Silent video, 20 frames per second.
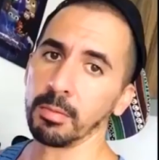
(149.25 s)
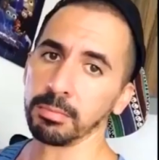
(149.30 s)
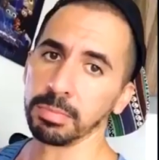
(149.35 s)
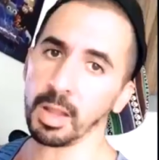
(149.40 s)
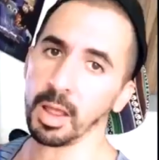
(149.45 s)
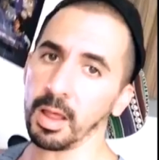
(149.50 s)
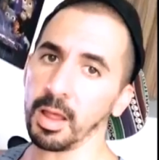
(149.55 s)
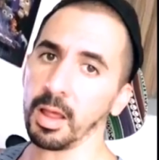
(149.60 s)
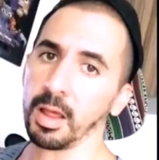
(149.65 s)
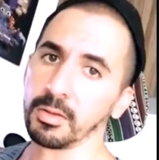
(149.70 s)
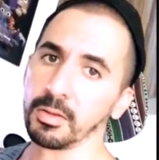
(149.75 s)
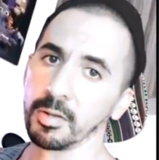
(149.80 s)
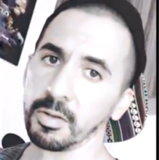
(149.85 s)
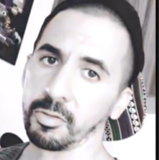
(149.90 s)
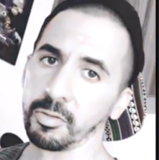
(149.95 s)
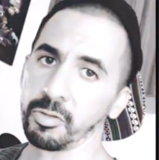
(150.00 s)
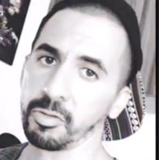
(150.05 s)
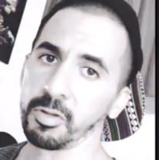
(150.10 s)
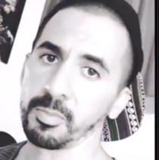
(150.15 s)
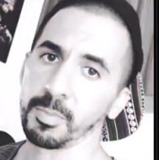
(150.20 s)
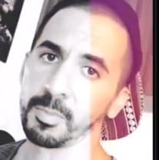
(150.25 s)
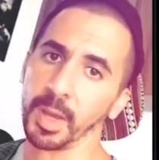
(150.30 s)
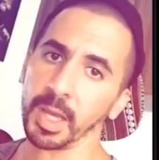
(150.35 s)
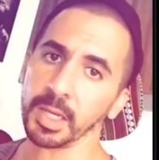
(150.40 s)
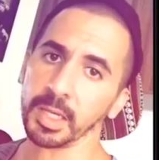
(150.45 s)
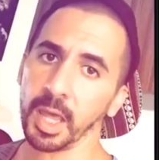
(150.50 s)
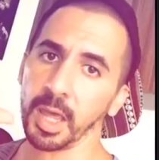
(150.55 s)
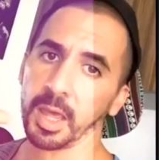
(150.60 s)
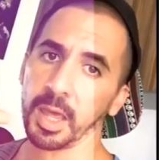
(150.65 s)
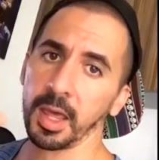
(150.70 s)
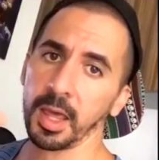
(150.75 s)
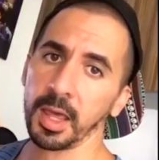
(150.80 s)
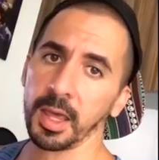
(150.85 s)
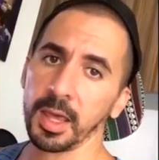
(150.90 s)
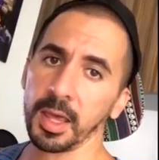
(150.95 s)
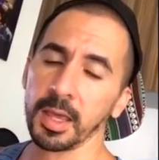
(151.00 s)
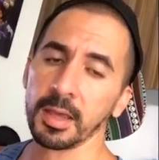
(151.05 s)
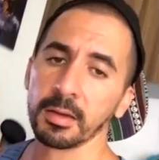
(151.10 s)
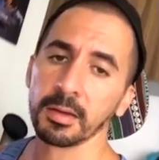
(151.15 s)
on Facebook stories as well.